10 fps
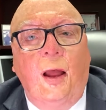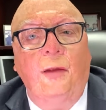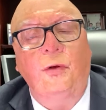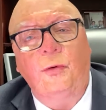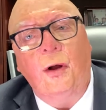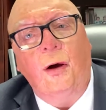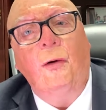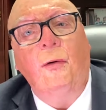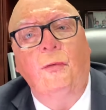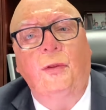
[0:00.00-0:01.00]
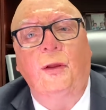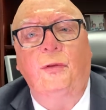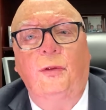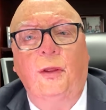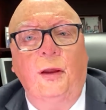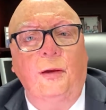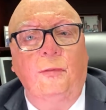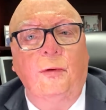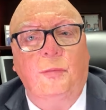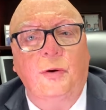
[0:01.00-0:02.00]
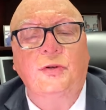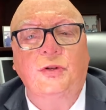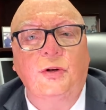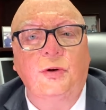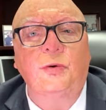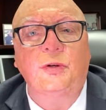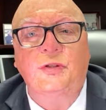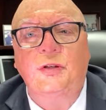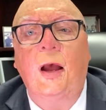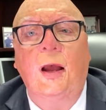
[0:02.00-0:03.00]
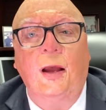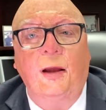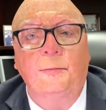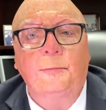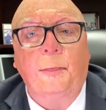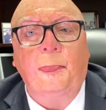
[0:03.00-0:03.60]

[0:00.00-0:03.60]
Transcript: And you know that the person who is saying,